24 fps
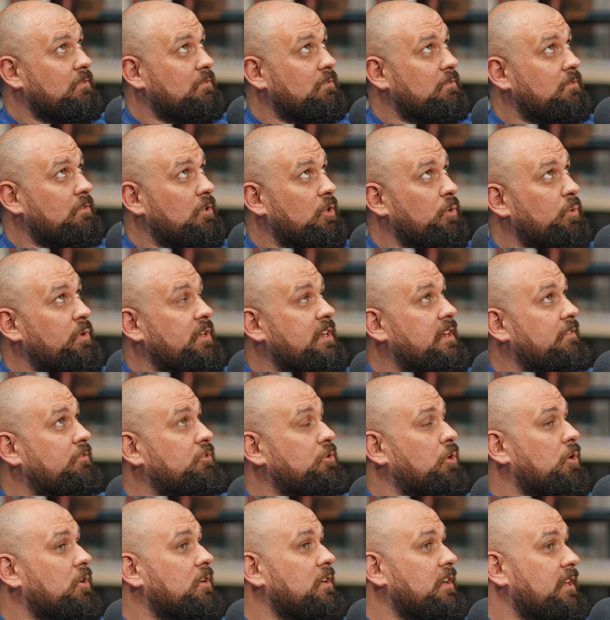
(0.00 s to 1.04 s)
Louie gave
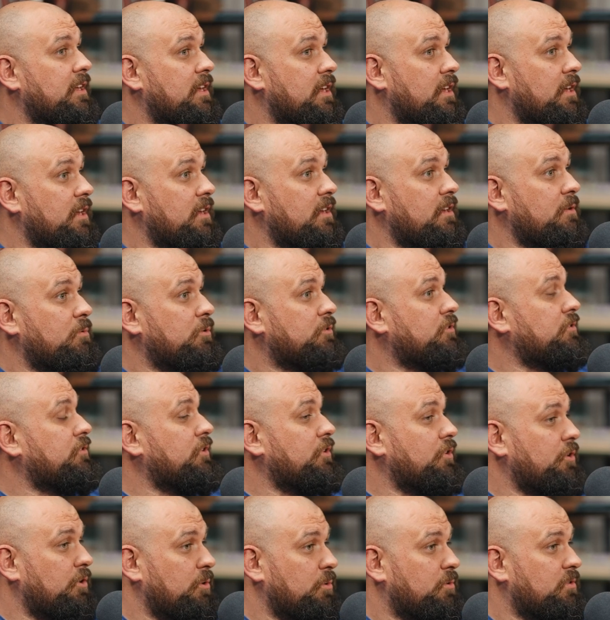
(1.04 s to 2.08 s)
Jordan a key, which was a
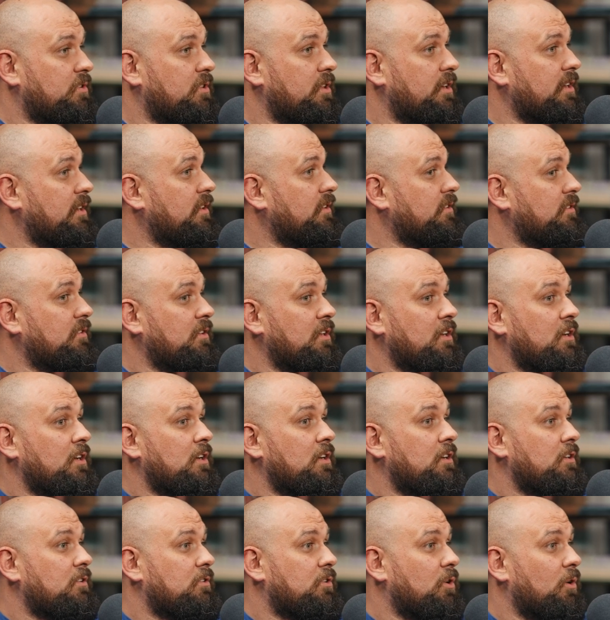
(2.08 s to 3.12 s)
huge thing, and
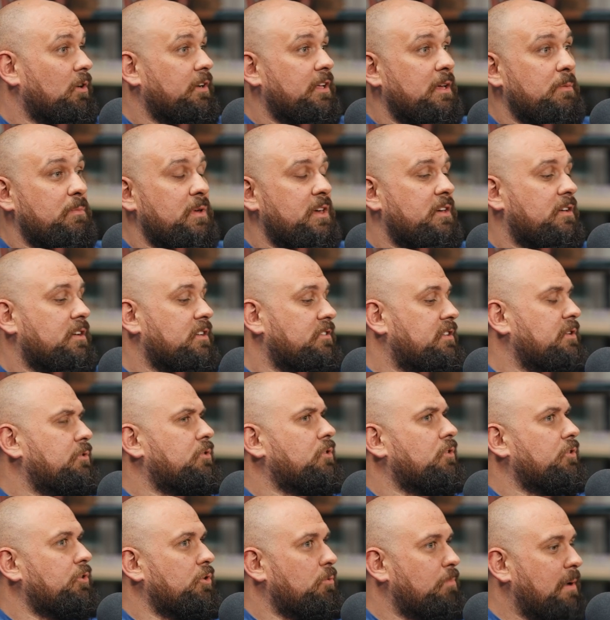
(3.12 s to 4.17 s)
told him, because he was
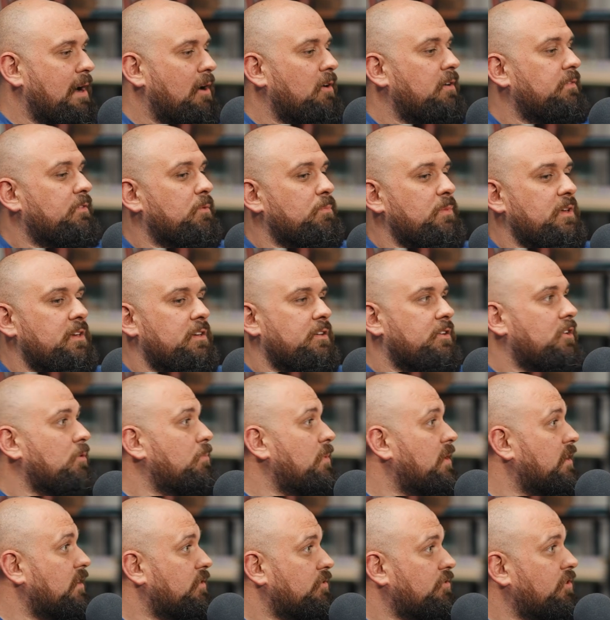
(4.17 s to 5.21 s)
going to do a powerlift to me, he can come
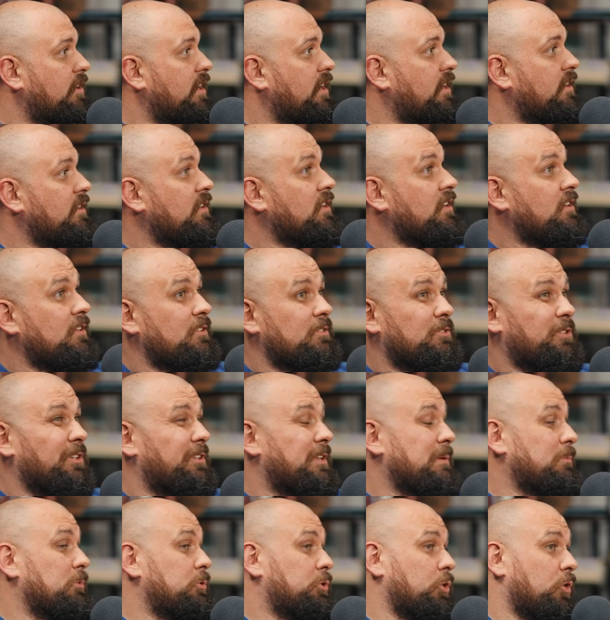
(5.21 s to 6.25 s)
in and train. So
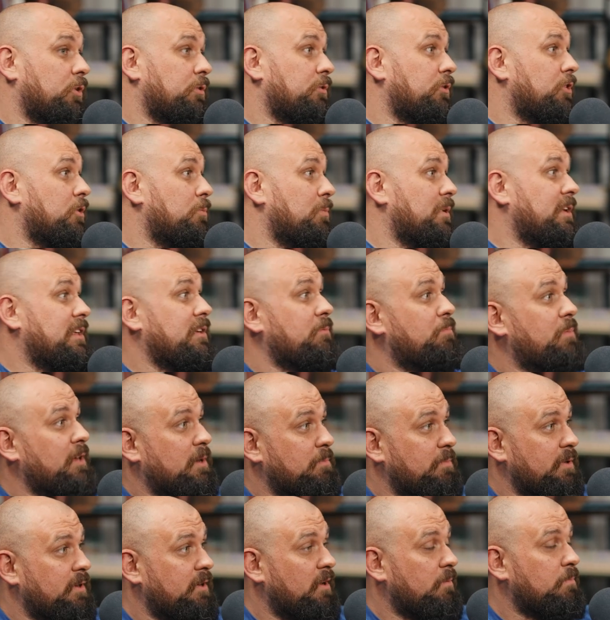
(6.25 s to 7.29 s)
anytime Jordan would come in, he'd pick
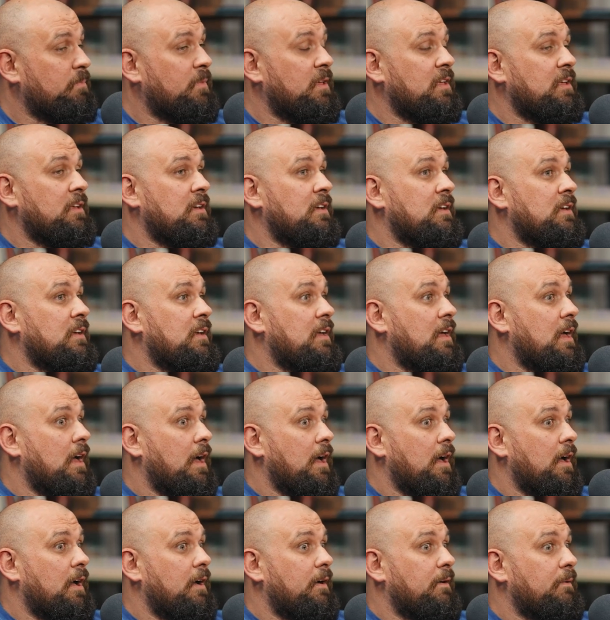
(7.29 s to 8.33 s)
me up.
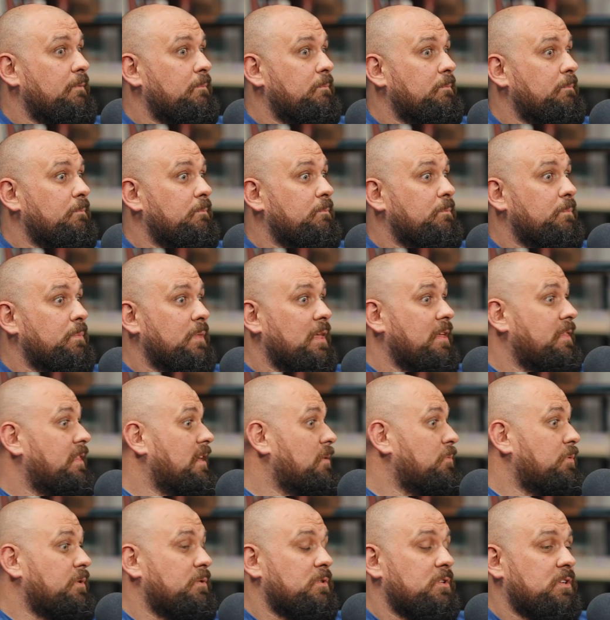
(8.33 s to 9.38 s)
And
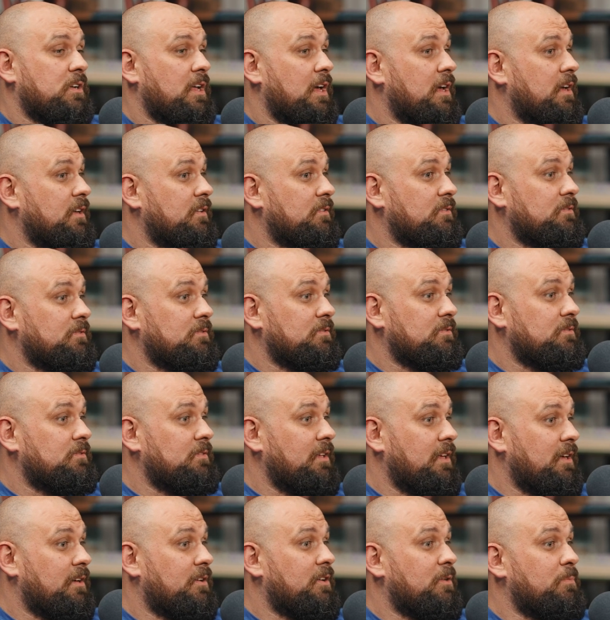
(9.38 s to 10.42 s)
then we would
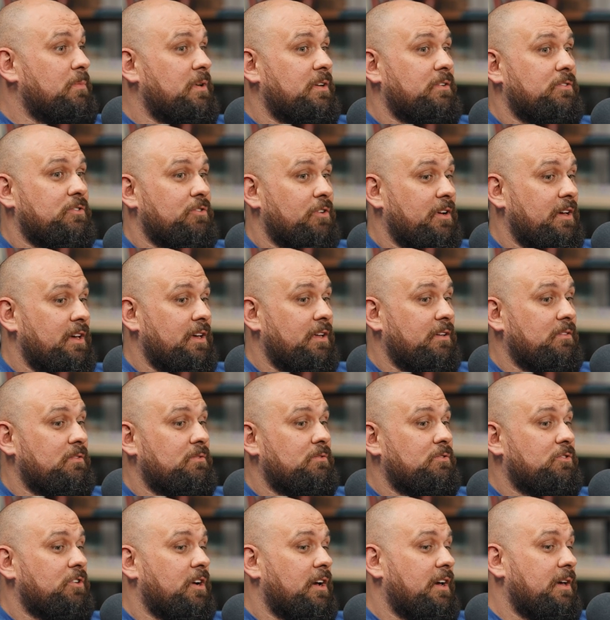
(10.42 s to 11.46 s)
come in, train,
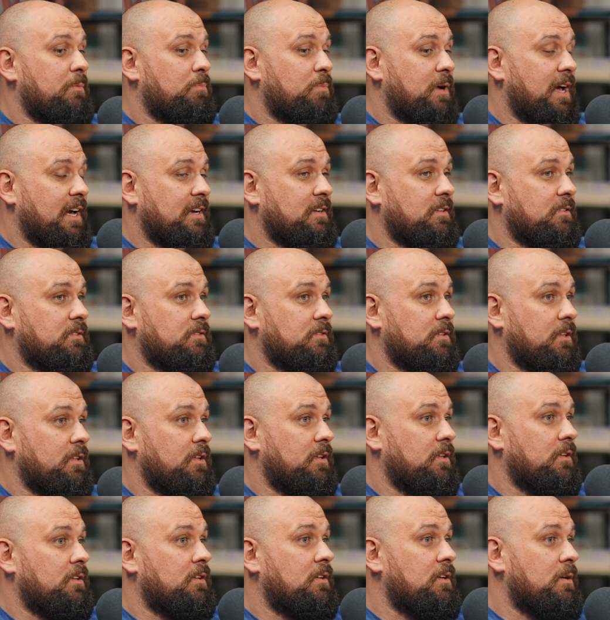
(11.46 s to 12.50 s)
try practice
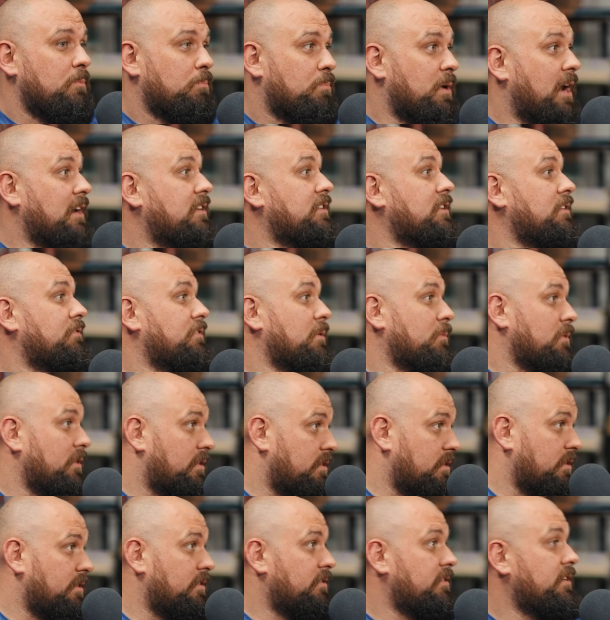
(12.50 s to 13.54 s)
the practical from the
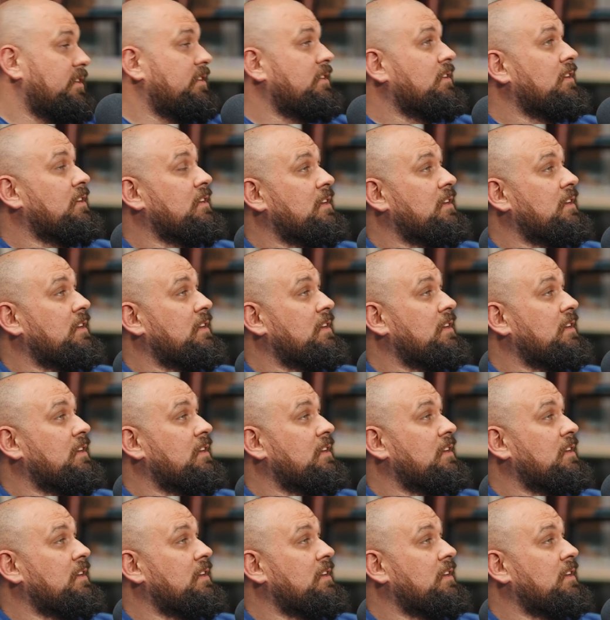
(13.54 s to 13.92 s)
theory,